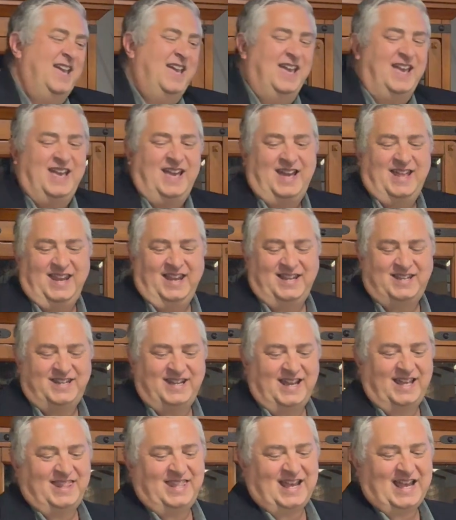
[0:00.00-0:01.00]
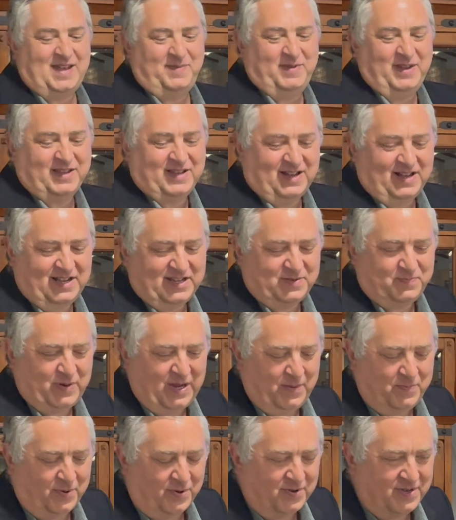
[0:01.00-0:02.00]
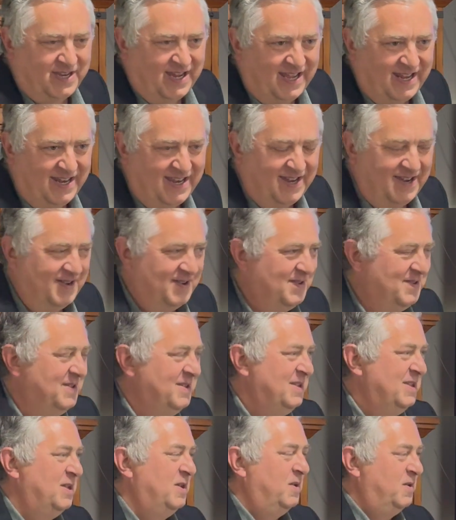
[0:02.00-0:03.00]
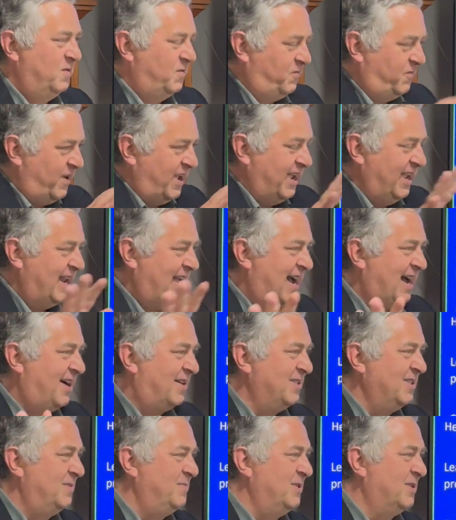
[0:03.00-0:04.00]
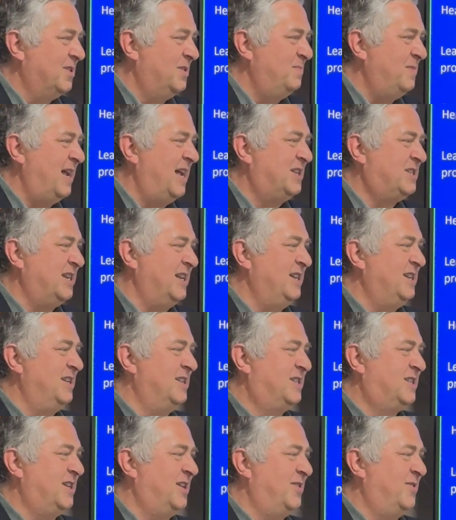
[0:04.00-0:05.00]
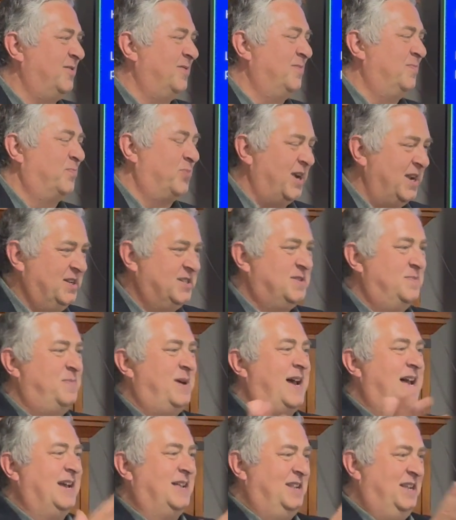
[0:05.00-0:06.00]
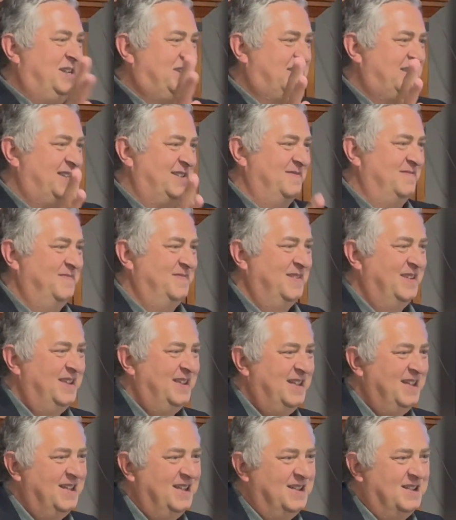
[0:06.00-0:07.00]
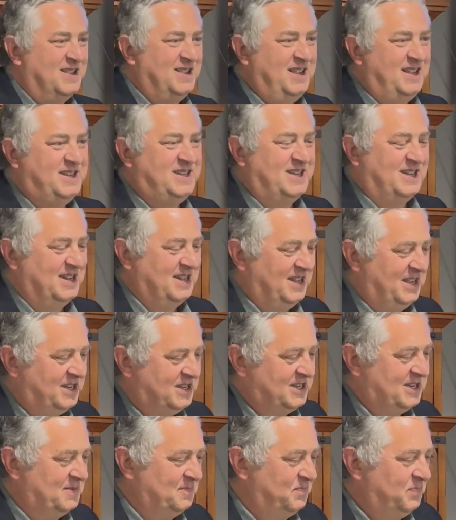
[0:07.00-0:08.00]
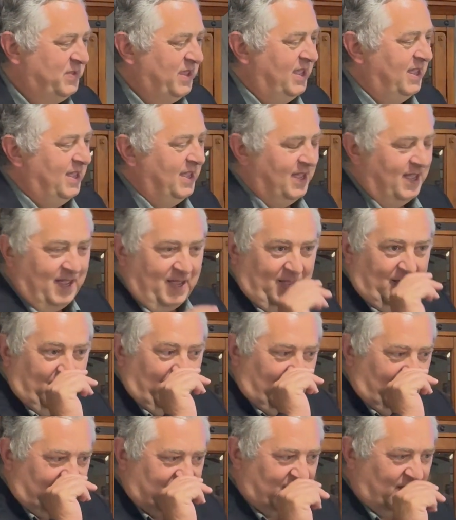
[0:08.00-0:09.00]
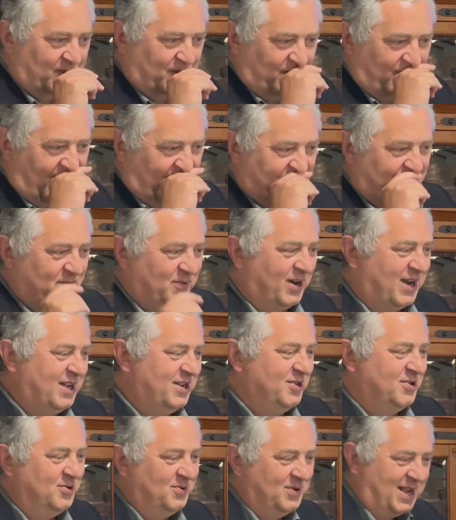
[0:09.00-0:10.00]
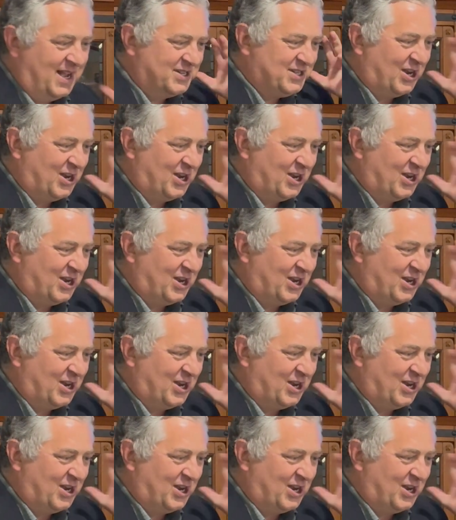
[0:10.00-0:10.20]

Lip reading: And he said that because people tend to fade out in the middle of the message, and so brings them back. Listen, listen, listen. So everyone who has